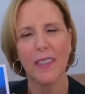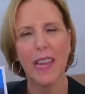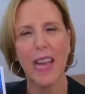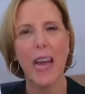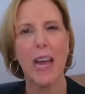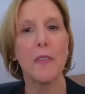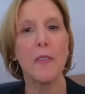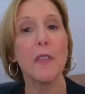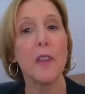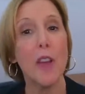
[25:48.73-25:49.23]

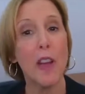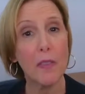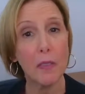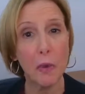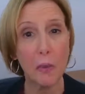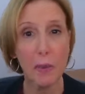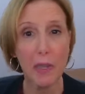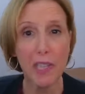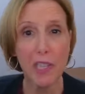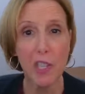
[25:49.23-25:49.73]
Have you
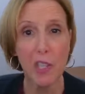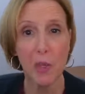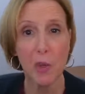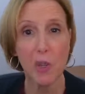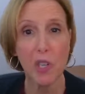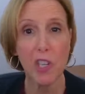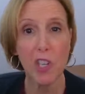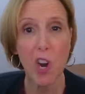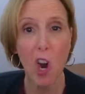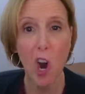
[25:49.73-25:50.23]
ever been
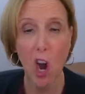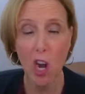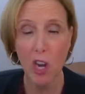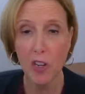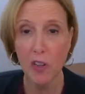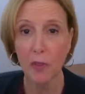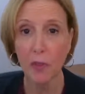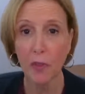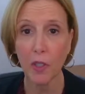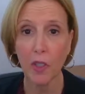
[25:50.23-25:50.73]
to a
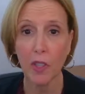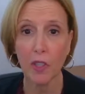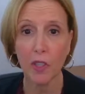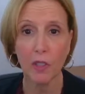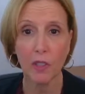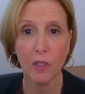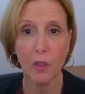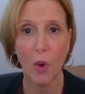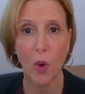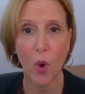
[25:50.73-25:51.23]

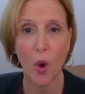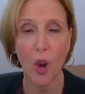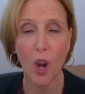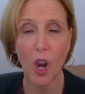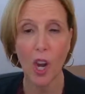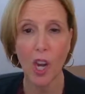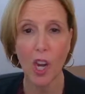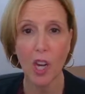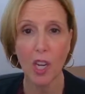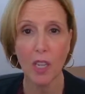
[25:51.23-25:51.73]
carnival
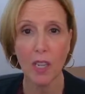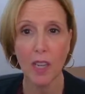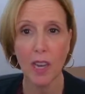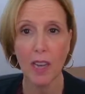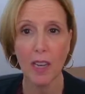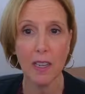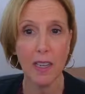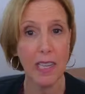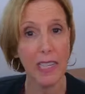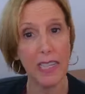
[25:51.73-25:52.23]
or
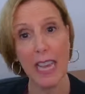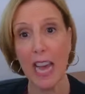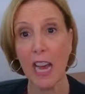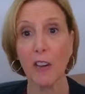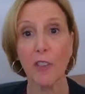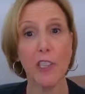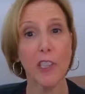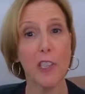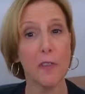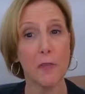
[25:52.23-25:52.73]
a
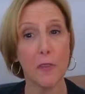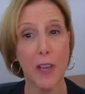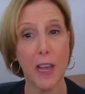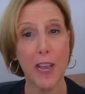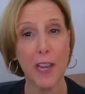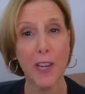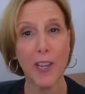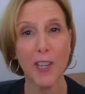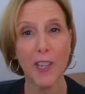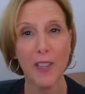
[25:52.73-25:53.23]
county
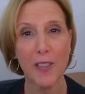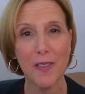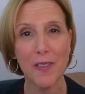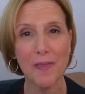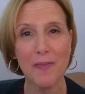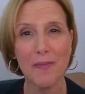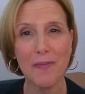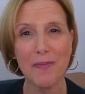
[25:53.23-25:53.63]
fair?